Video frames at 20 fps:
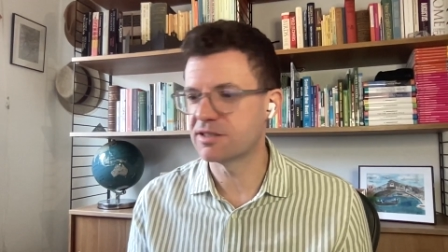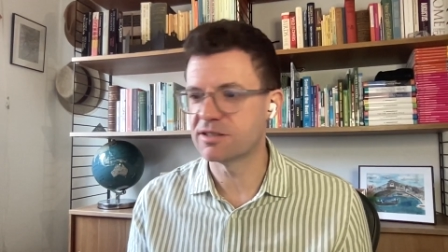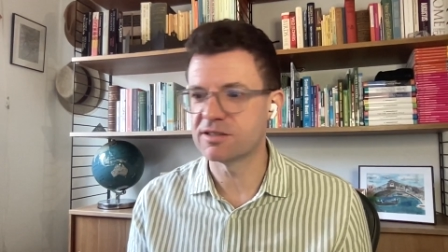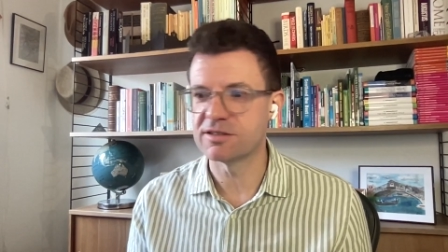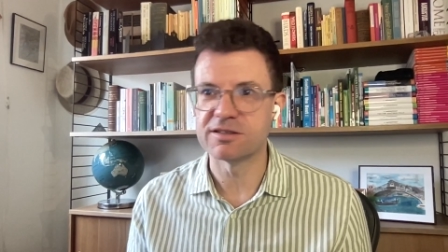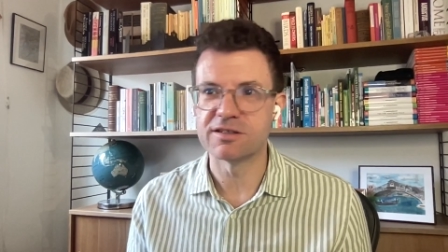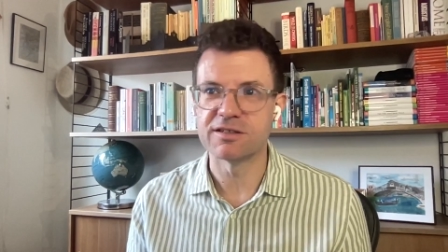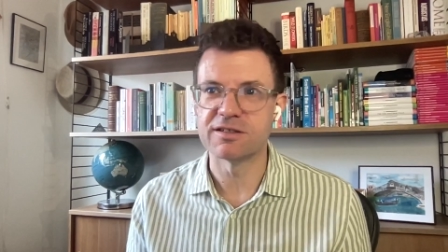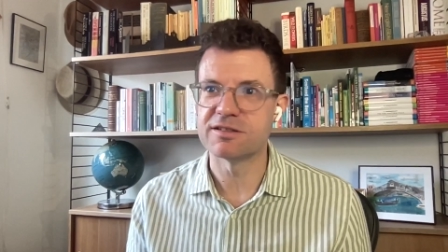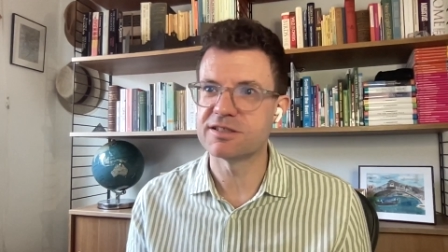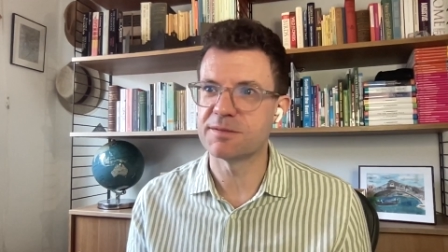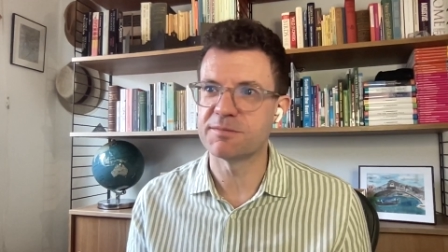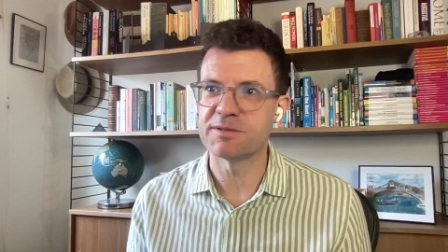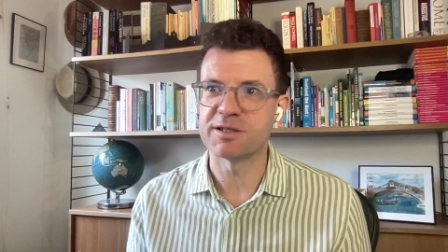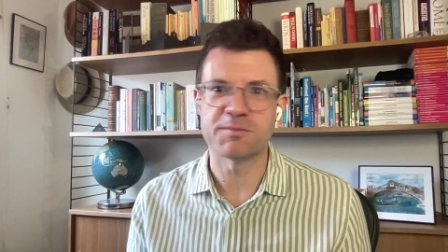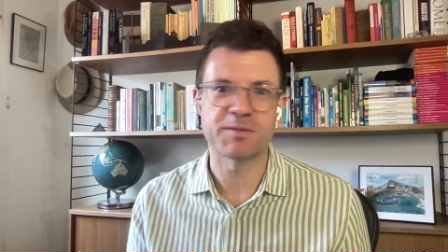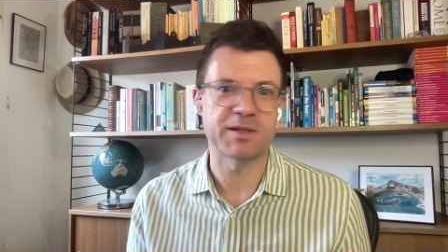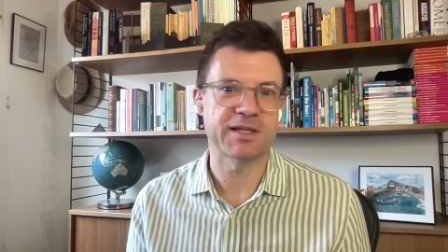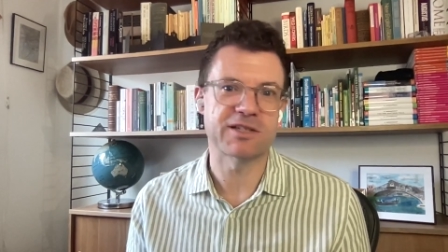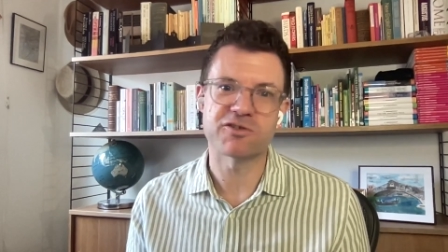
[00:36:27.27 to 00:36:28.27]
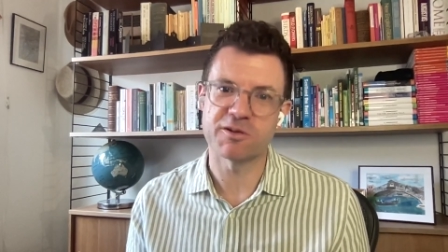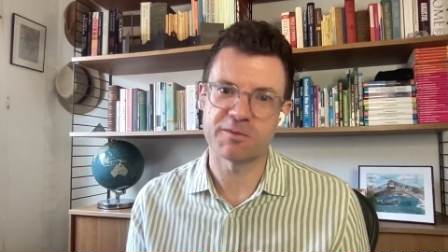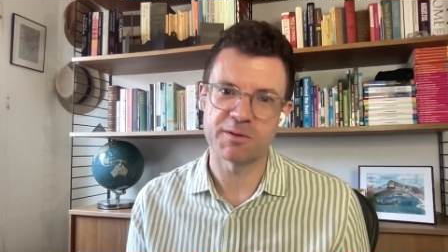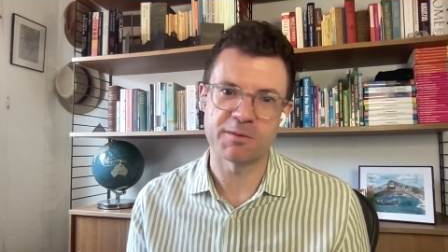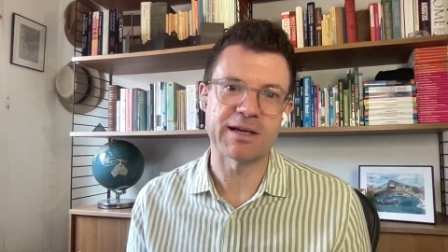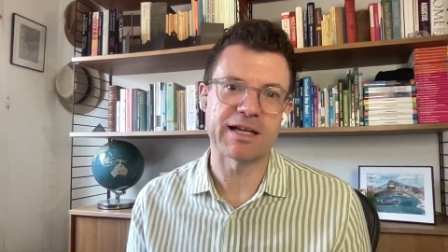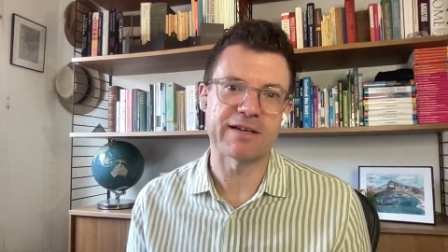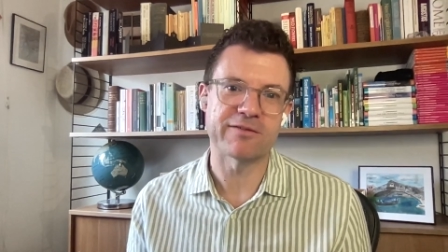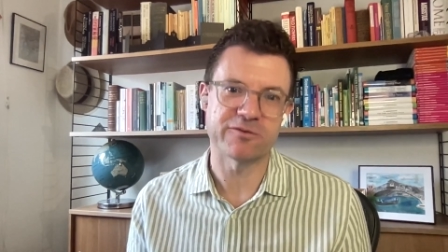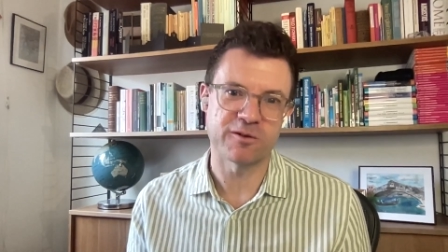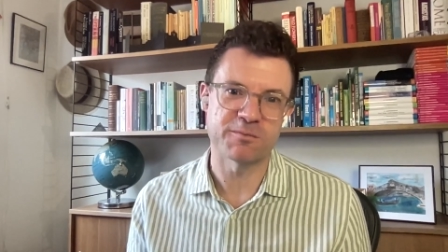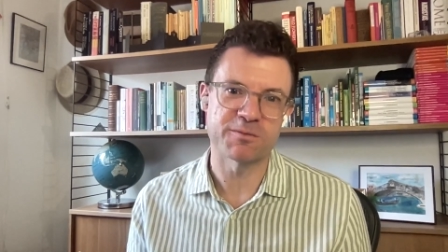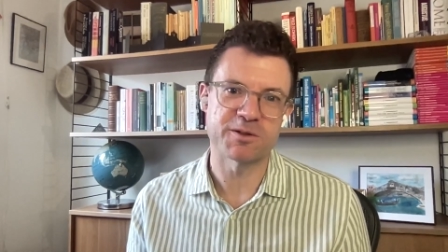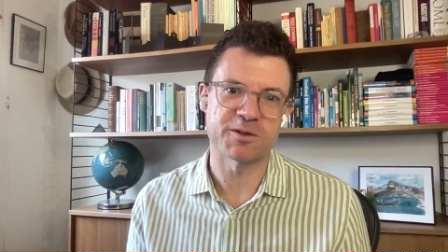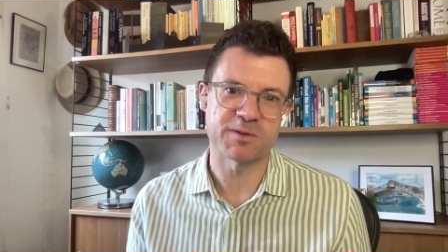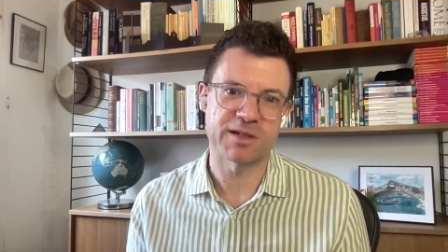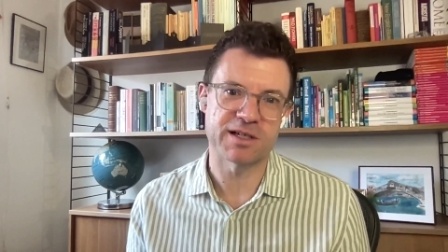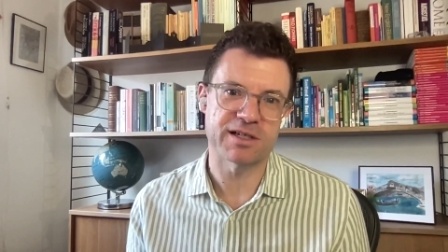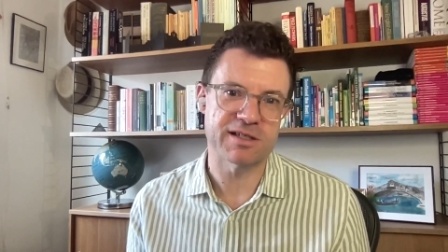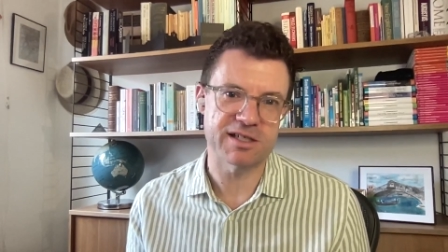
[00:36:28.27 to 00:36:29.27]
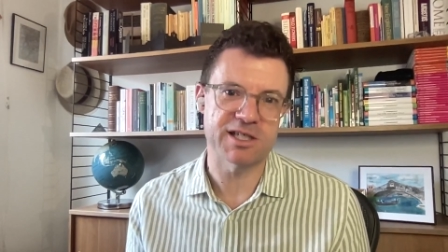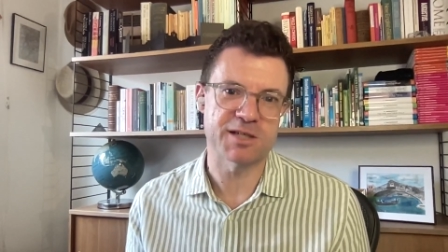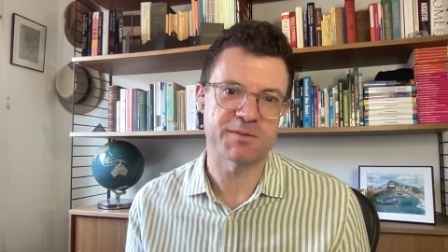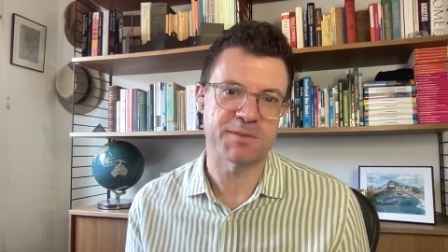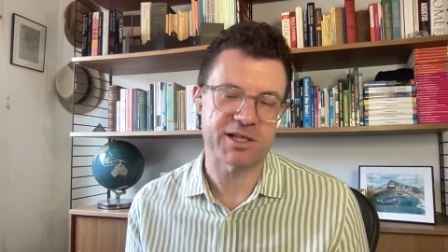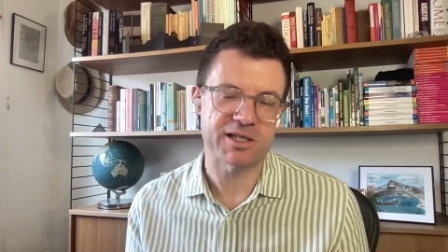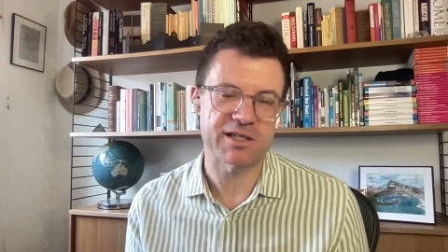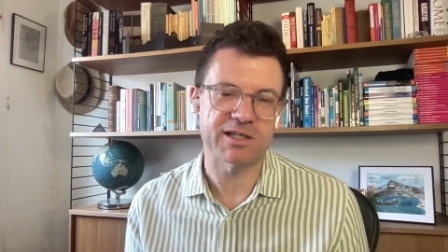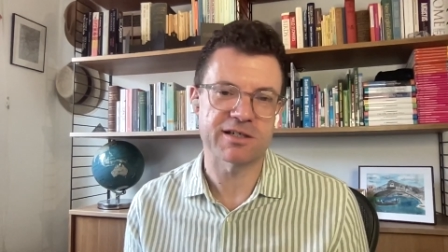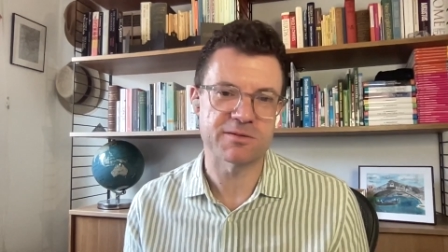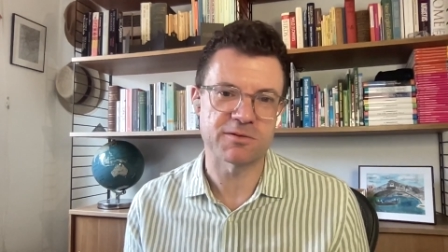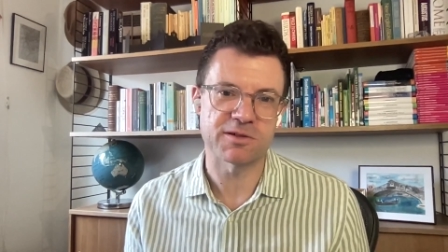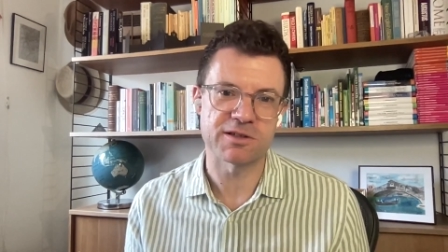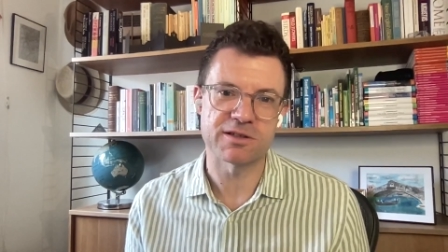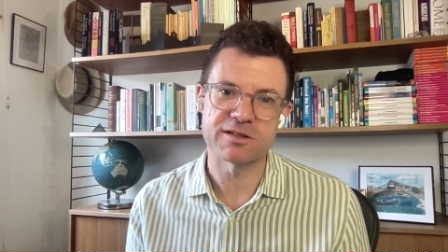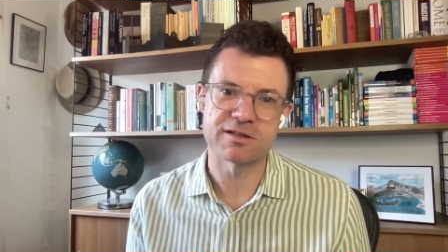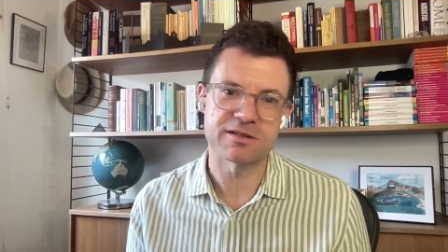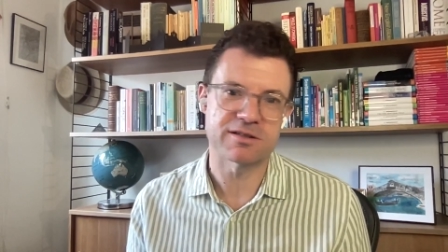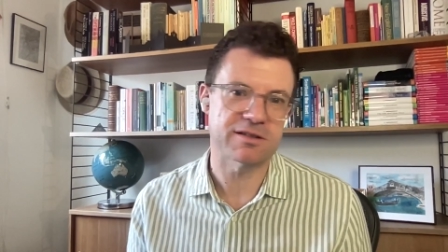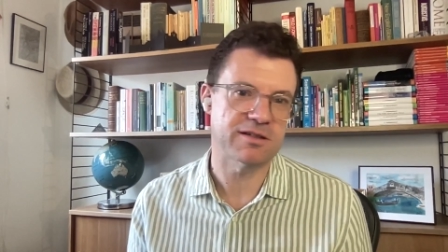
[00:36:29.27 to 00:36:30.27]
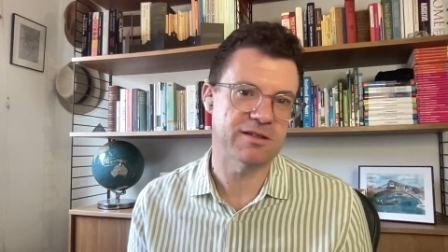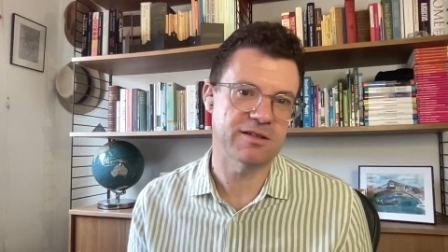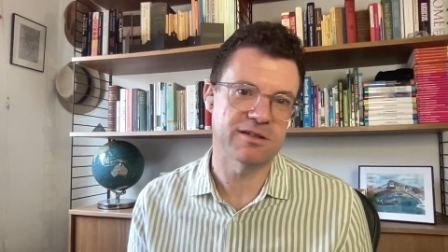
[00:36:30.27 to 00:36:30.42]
on some of the big streaming platforms as well as these specialist ones.